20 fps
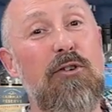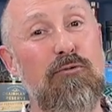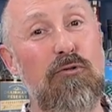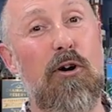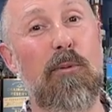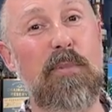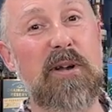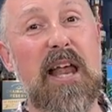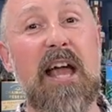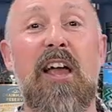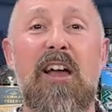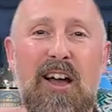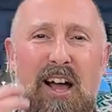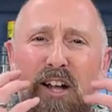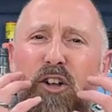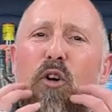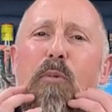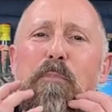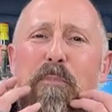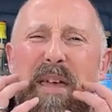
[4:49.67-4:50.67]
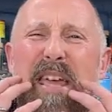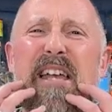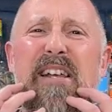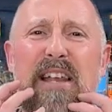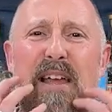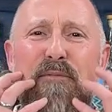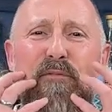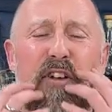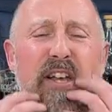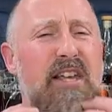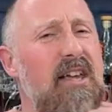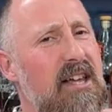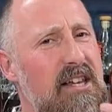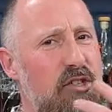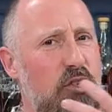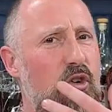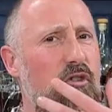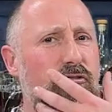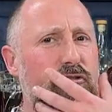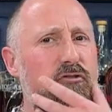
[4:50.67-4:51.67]
Robin. I got beard envy.
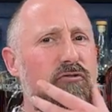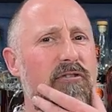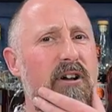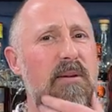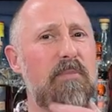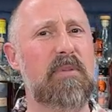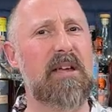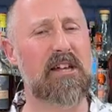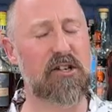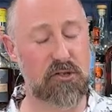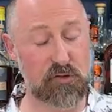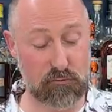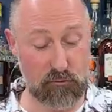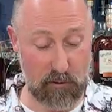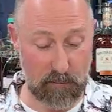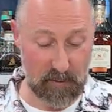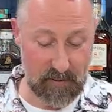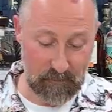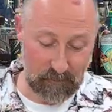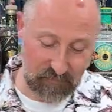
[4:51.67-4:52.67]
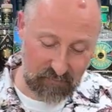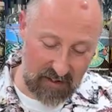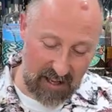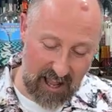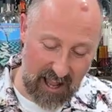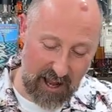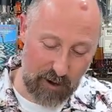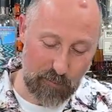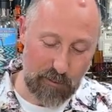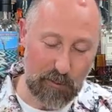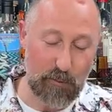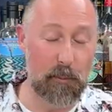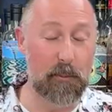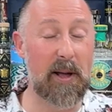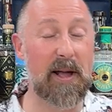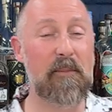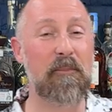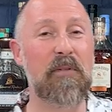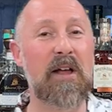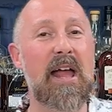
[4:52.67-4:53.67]
He's got a great beard, Rob, when we met
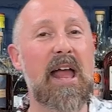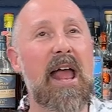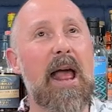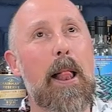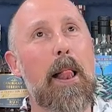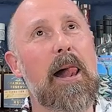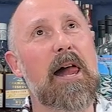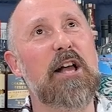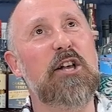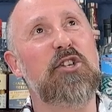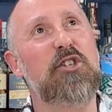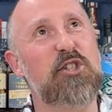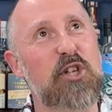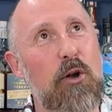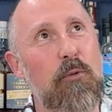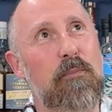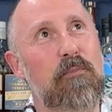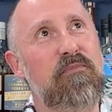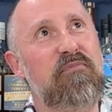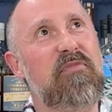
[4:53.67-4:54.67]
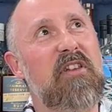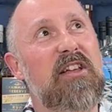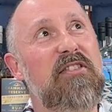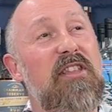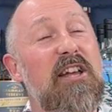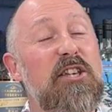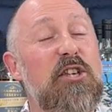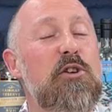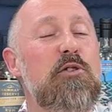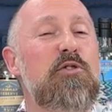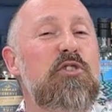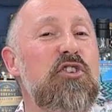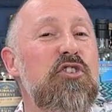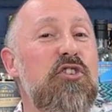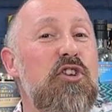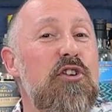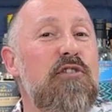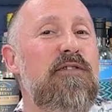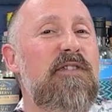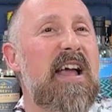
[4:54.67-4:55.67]
him. So they use
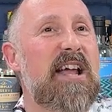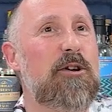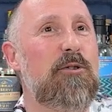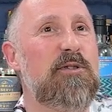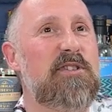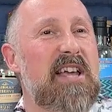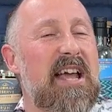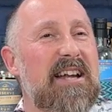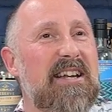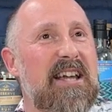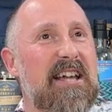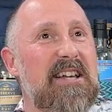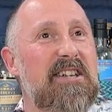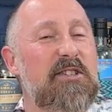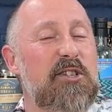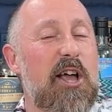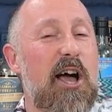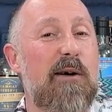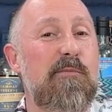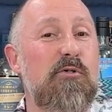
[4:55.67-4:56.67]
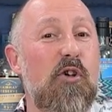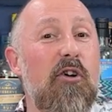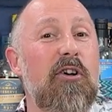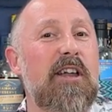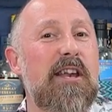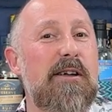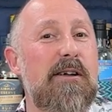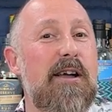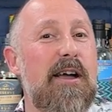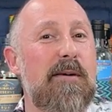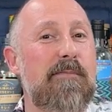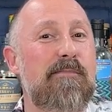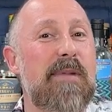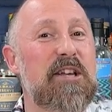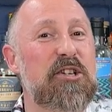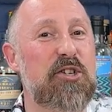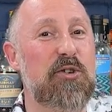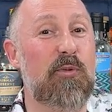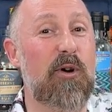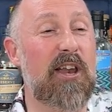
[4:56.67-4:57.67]
newfangled techniques. I'm not going to
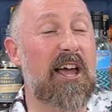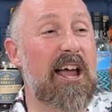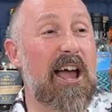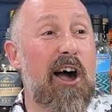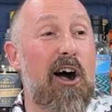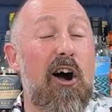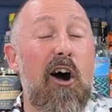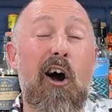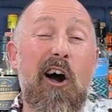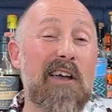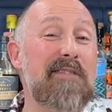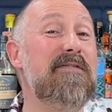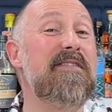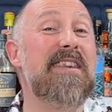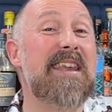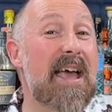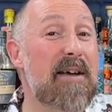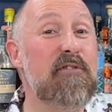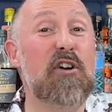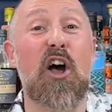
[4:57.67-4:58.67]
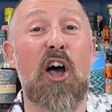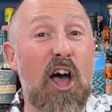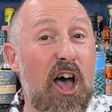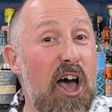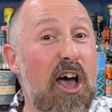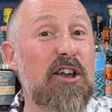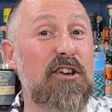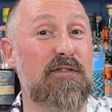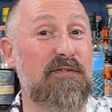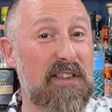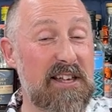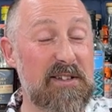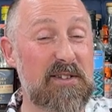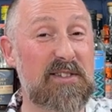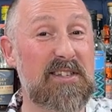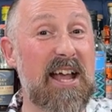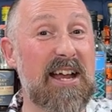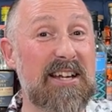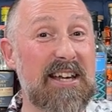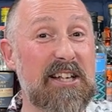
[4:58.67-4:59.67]
mention what they are. I've never heard of these
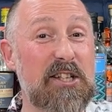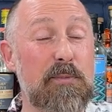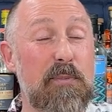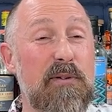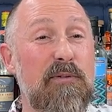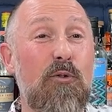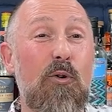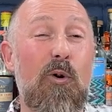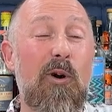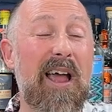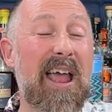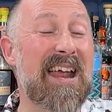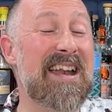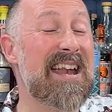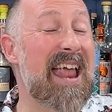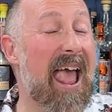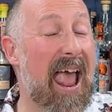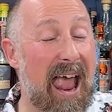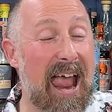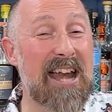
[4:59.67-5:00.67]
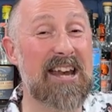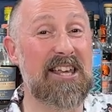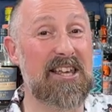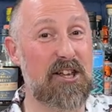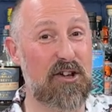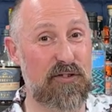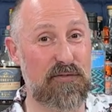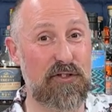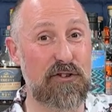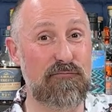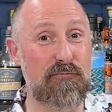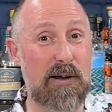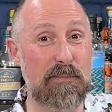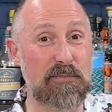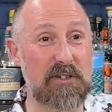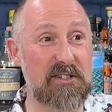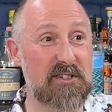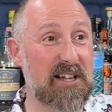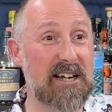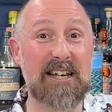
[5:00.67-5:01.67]
techniques before in any of the rum
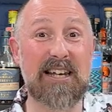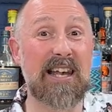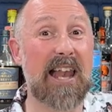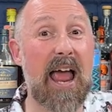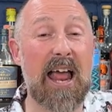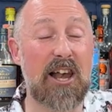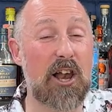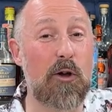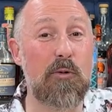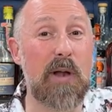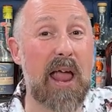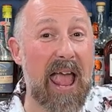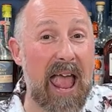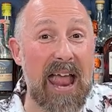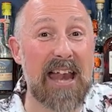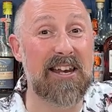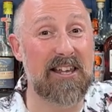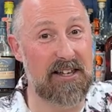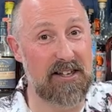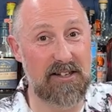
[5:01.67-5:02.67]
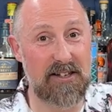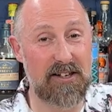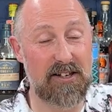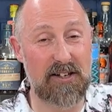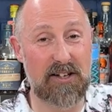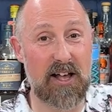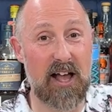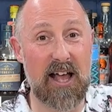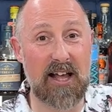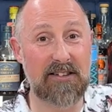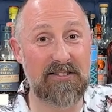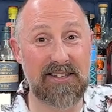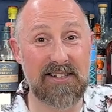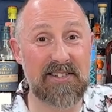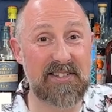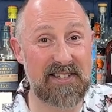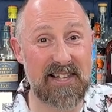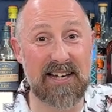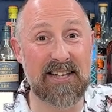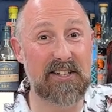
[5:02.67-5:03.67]
distilling, let alone any
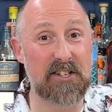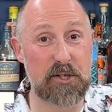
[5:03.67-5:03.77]
distilling